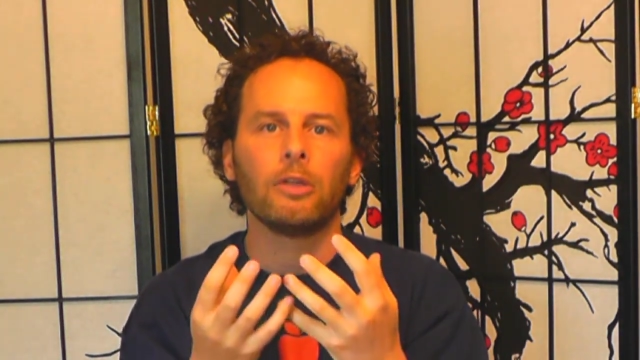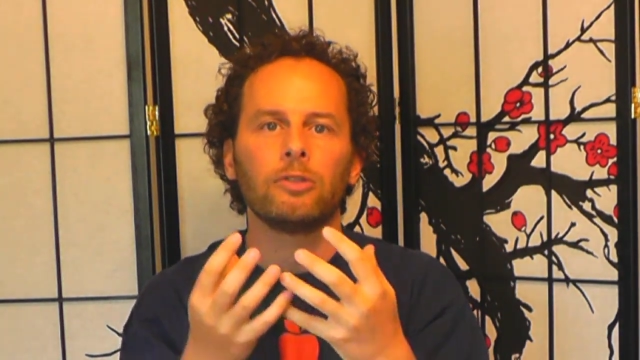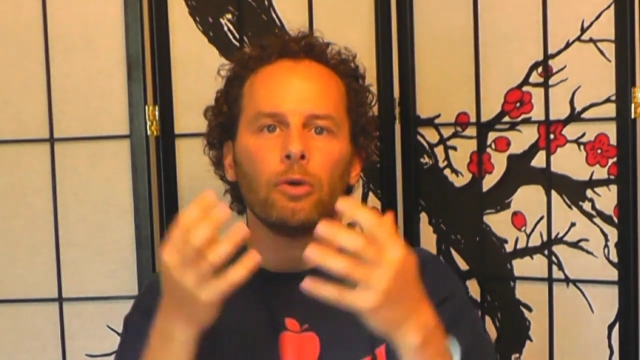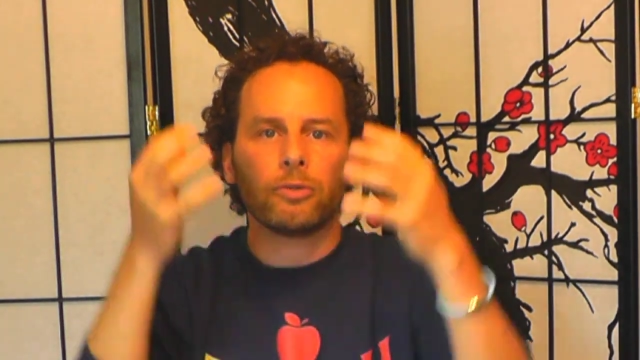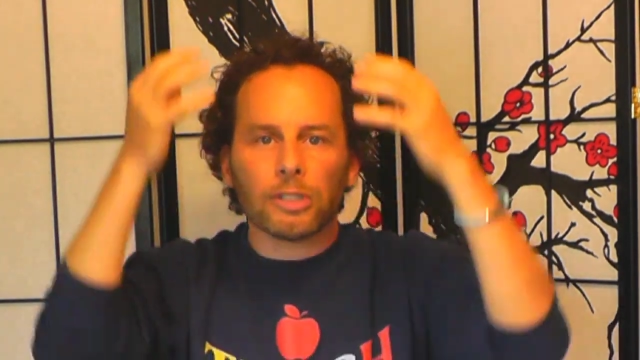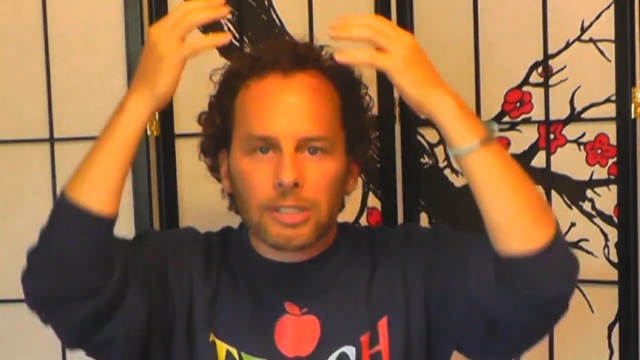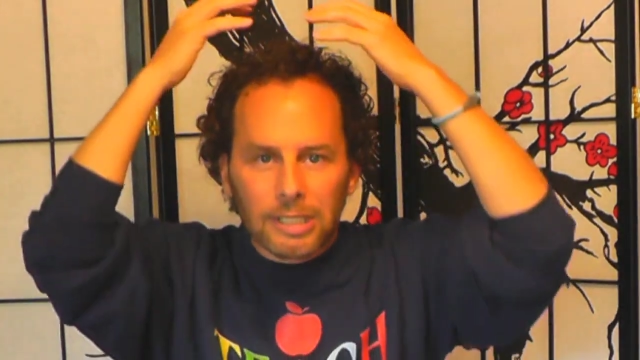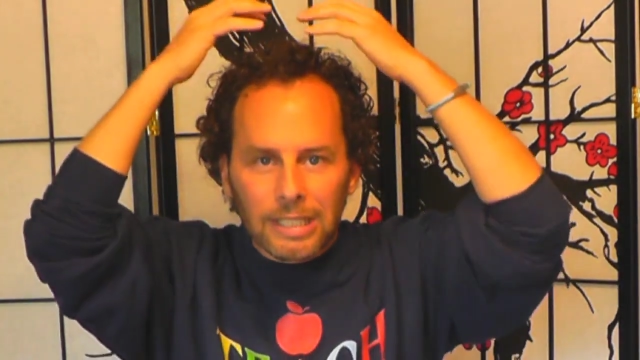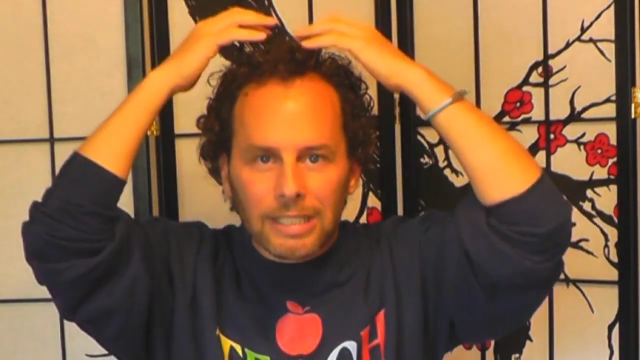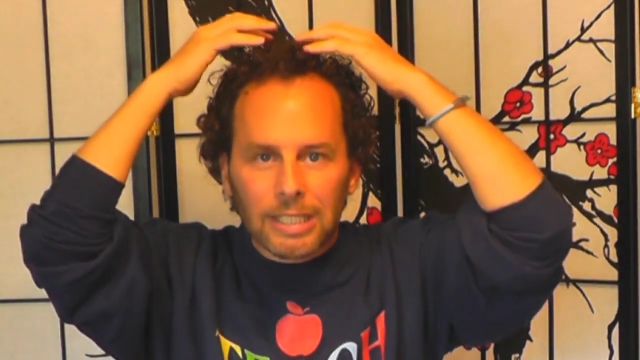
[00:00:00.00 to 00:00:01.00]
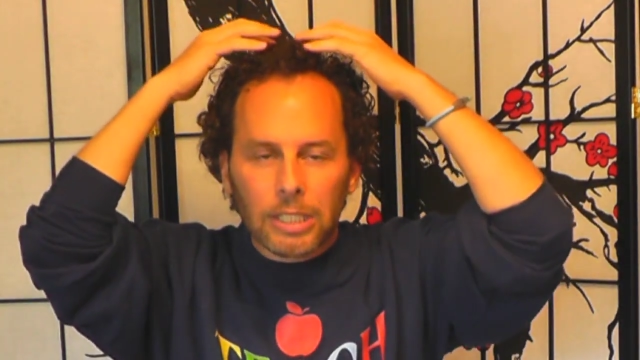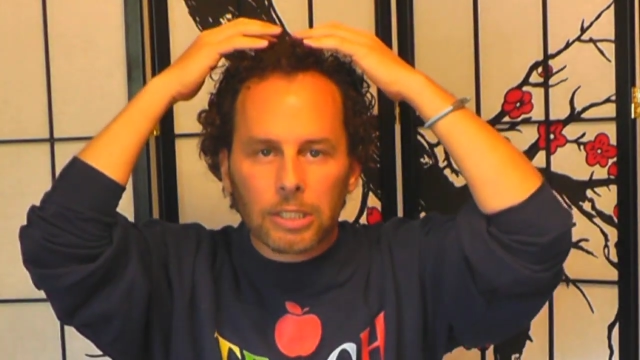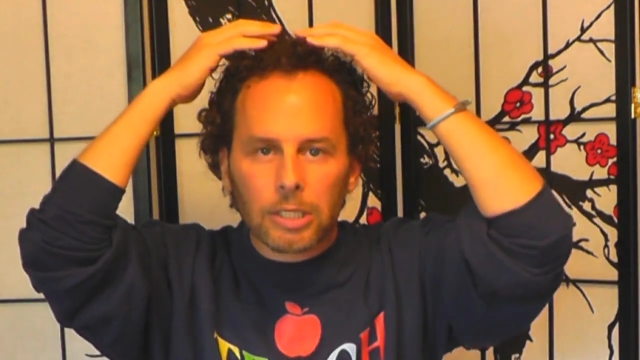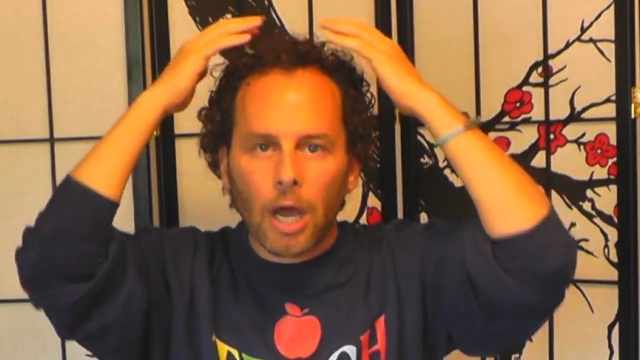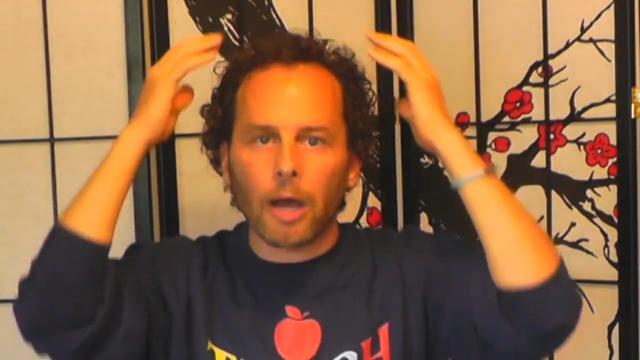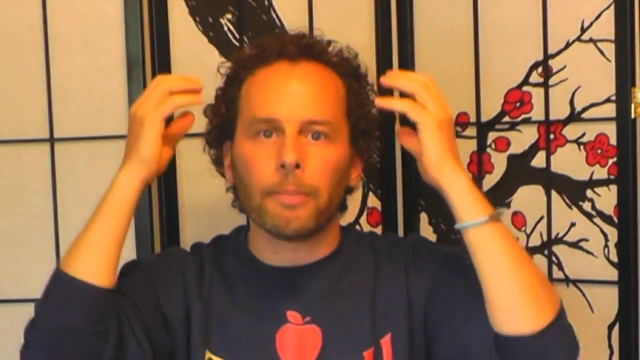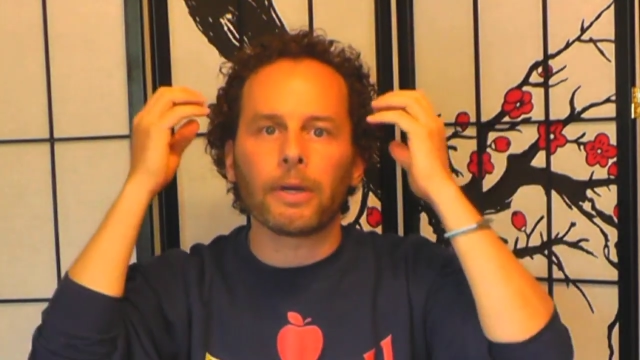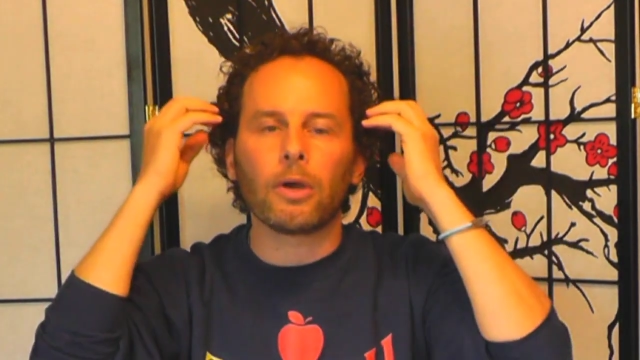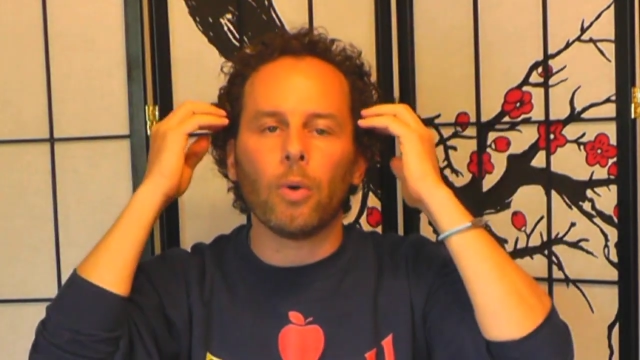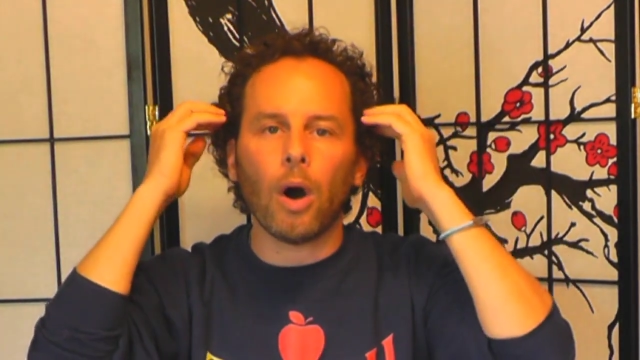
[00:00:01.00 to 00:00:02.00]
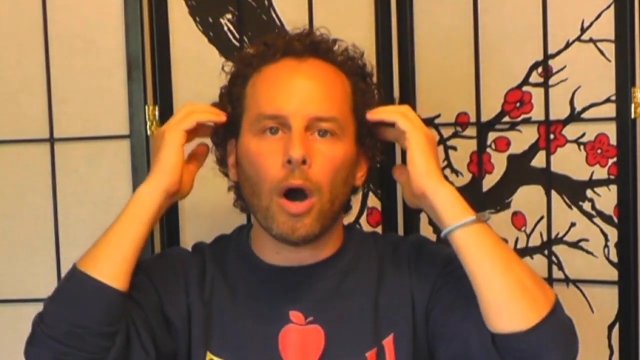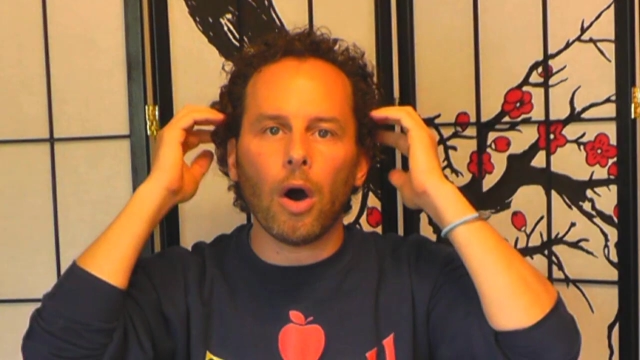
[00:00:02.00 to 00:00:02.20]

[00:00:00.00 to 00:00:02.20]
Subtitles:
don't just stick to the top, but go